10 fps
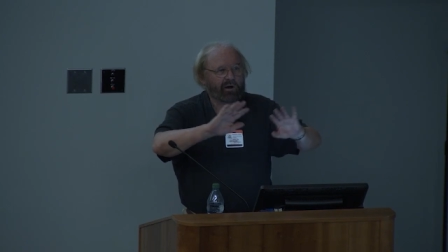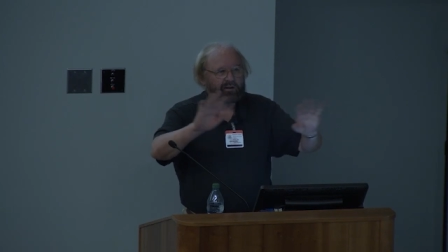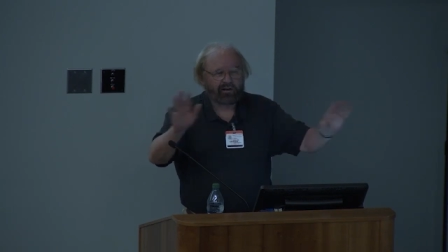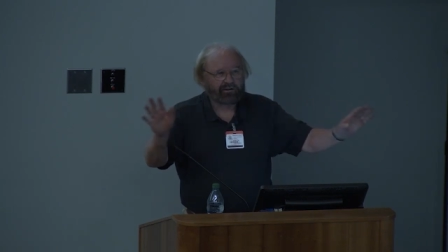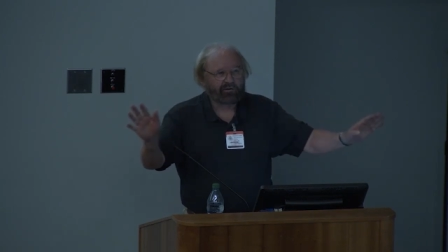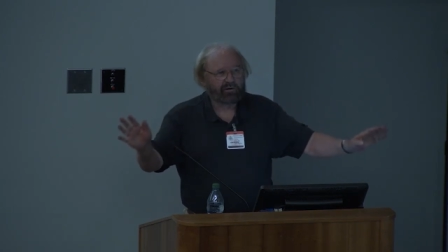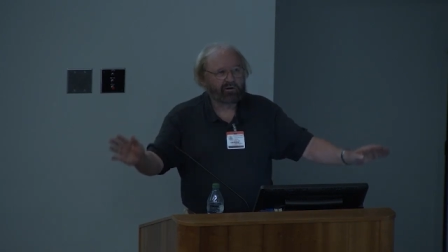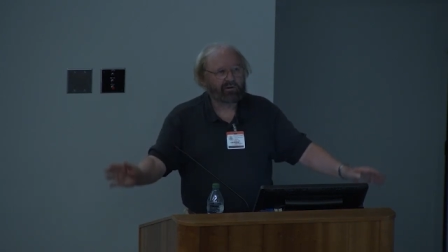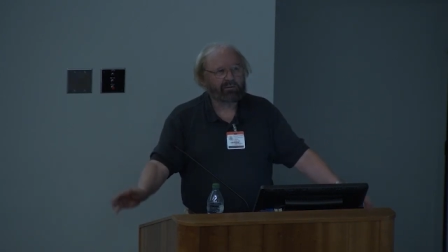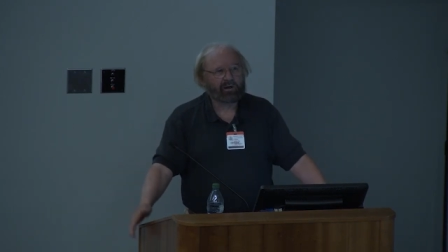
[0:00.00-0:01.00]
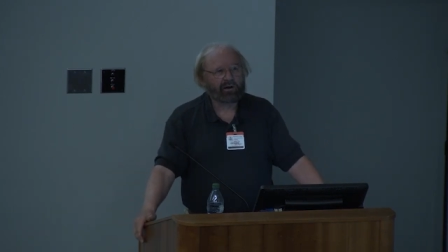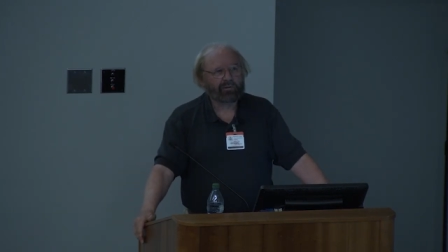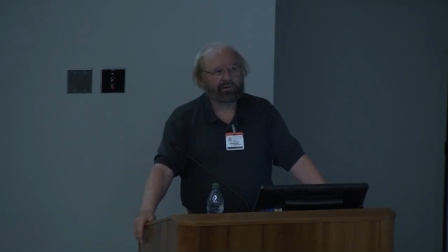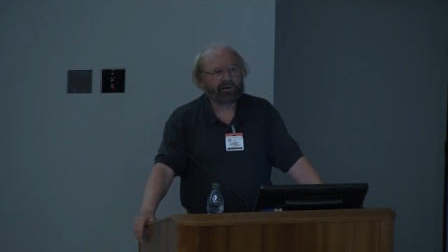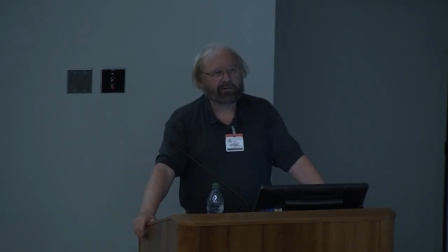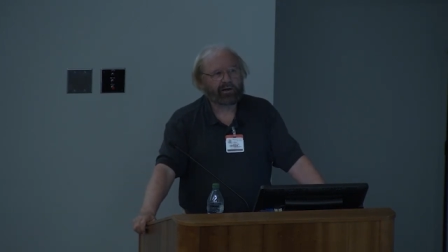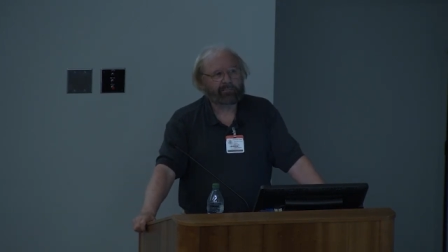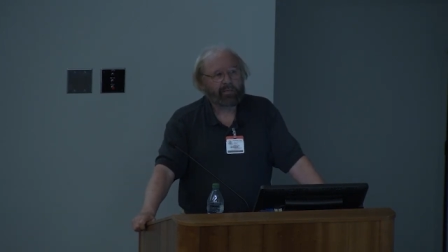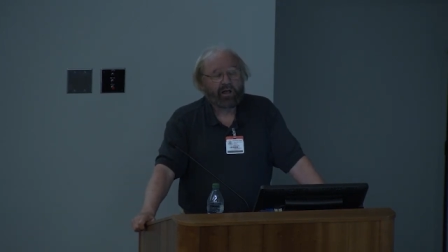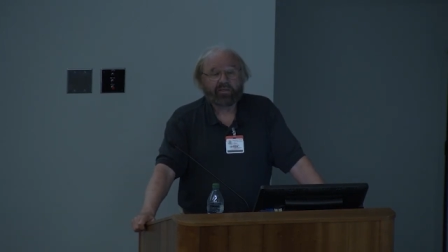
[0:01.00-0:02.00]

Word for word: I, I don't know of any, anything like that.